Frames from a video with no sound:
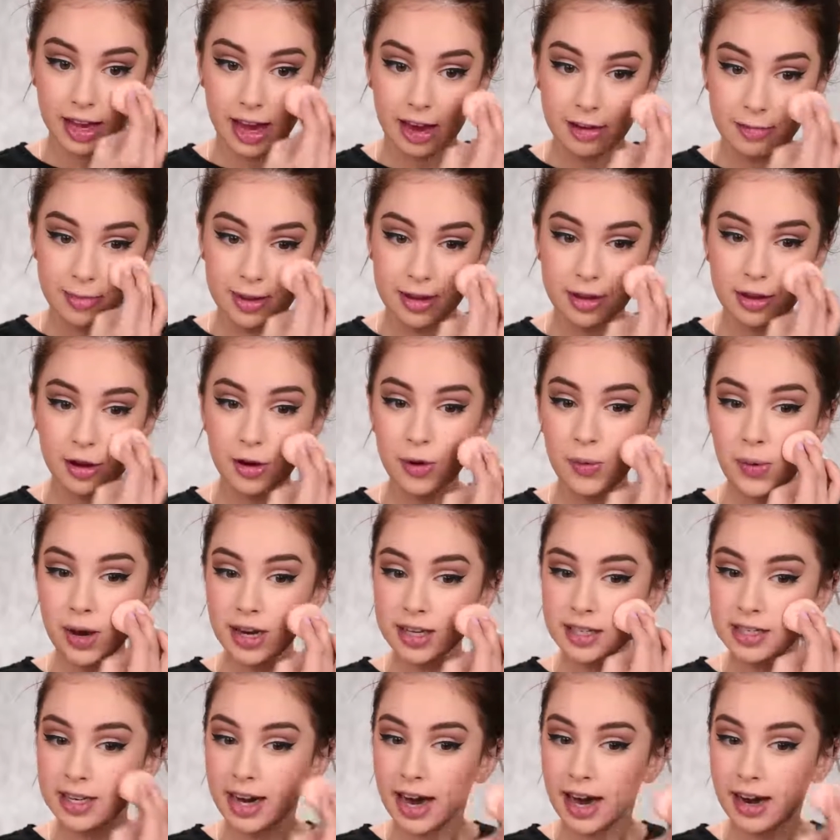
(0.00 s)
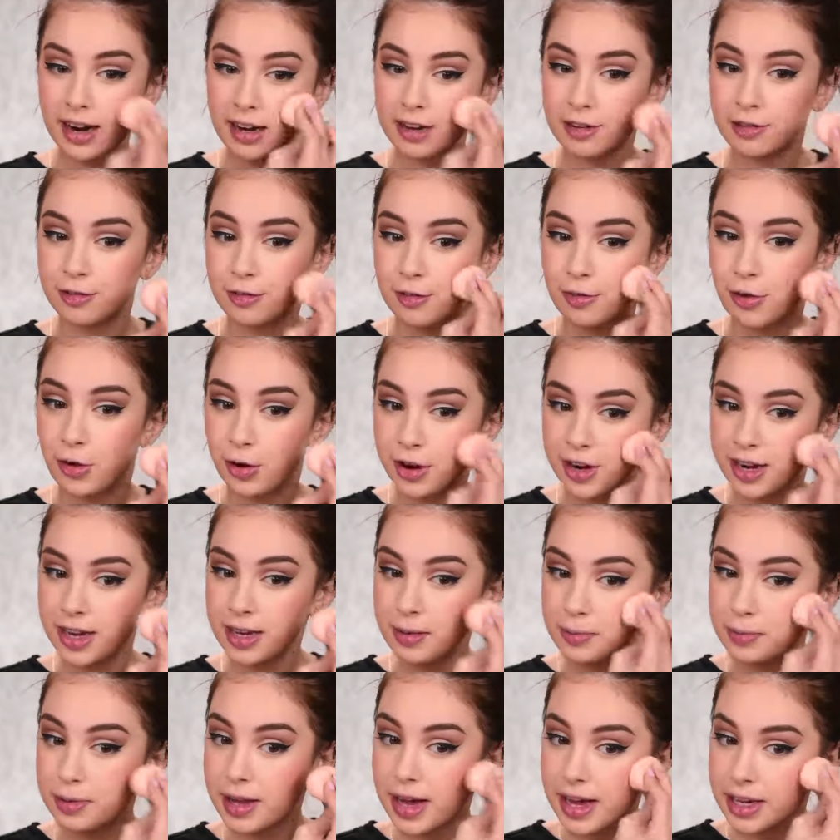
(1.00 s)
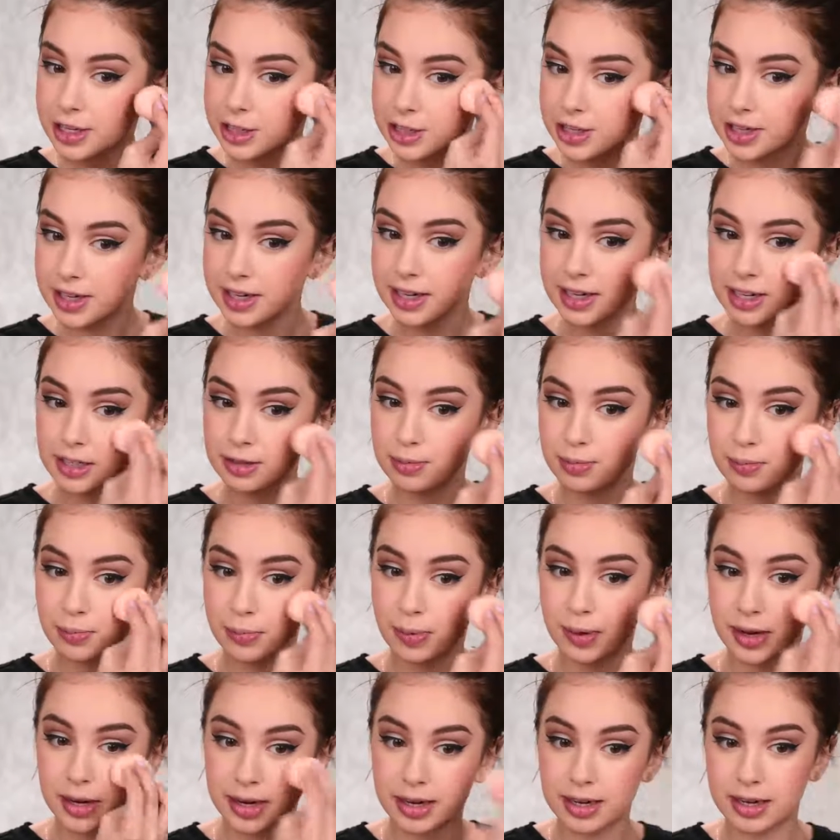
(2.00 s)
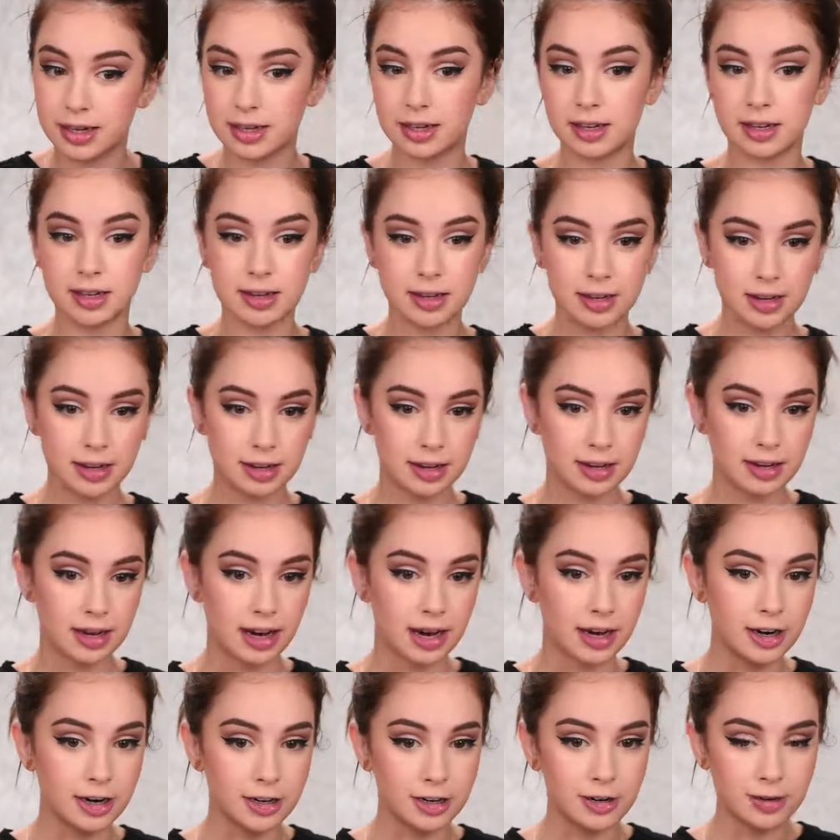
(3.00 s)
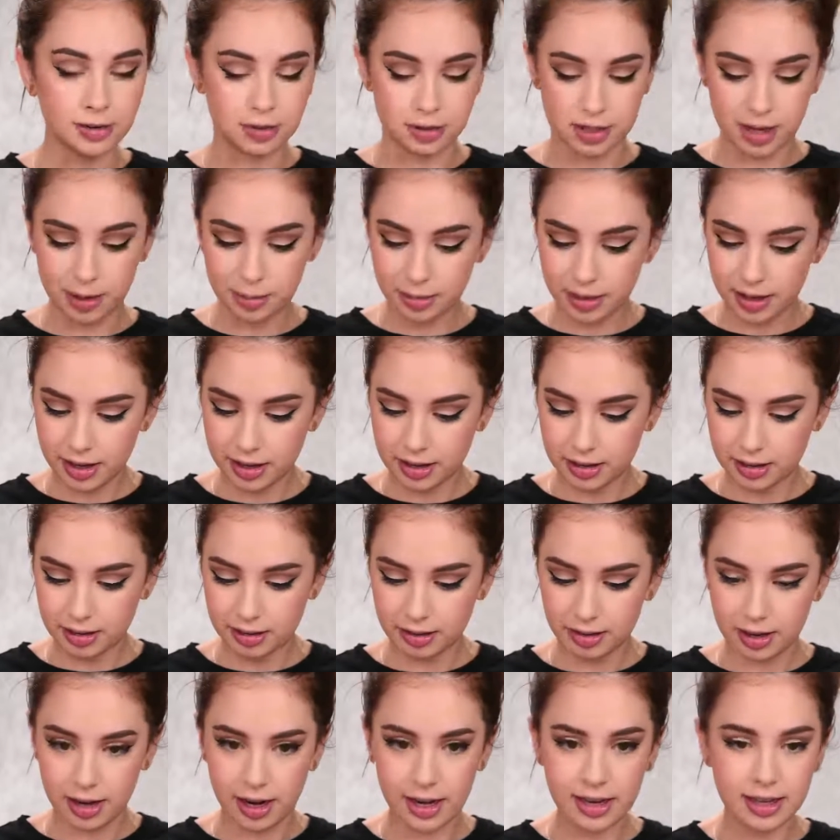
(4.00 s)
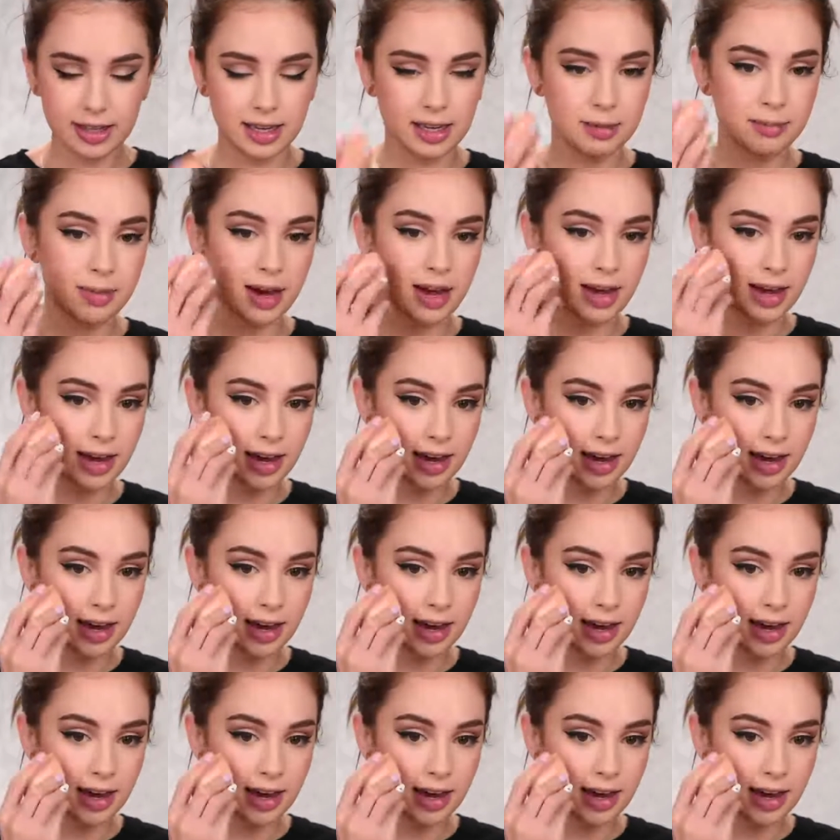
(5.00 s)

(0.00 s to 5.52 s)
I've been always kind of avoiding blushes, but I don't know, something clicked in my